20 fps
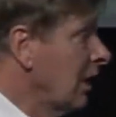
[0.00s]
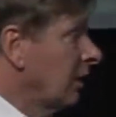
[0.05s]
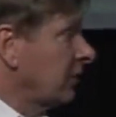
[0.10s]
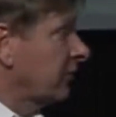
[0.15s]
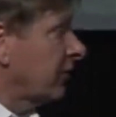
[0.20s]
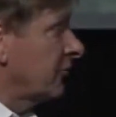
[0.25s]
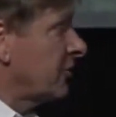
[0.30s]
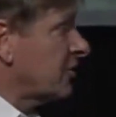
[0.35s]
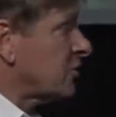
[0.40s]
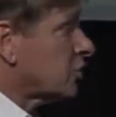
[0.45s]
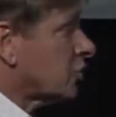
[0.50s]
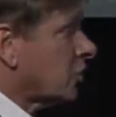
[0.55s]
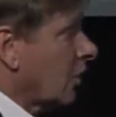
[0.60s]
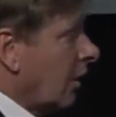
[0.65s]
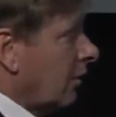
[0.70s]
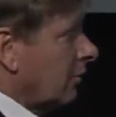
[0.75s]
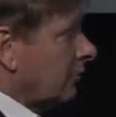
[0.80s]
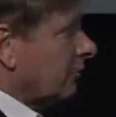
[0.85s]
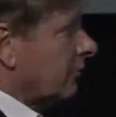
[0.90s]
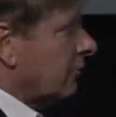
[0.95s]
So this
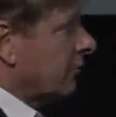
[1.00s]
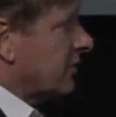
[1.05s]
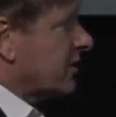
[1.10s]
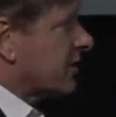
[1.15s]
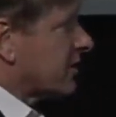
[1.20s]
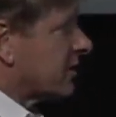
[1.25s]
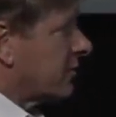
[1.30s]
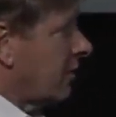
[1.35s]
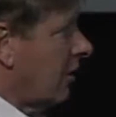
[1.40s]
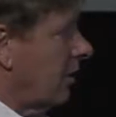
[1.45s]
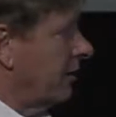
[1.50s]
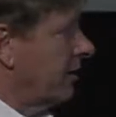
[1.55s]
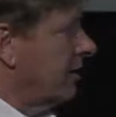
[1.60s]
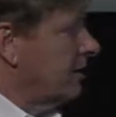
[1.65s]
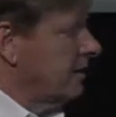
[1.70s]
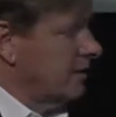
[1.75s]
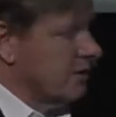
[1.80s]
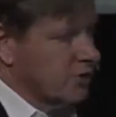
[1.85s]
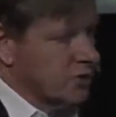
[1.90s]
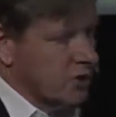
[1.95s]
slide
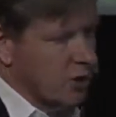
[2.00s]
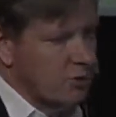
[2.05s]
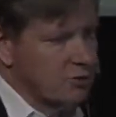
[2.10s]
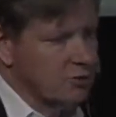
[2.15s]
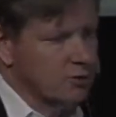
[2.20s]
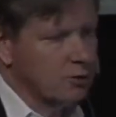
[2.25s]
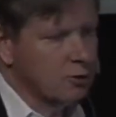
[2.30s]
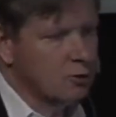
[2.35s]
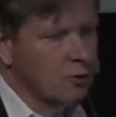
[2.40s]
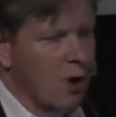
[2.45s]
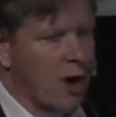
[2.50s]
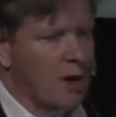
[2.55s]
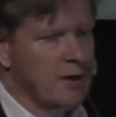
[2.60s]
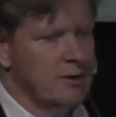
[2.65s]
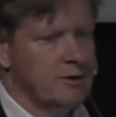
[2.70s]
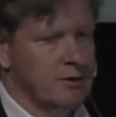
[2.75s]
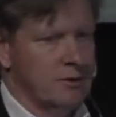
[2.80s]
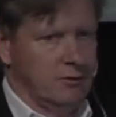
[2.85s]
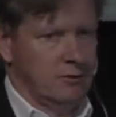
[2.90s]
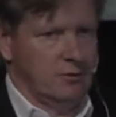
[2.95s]
here shows the grain
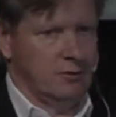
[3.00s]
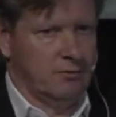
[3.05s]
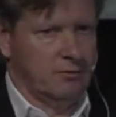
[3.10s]
yield.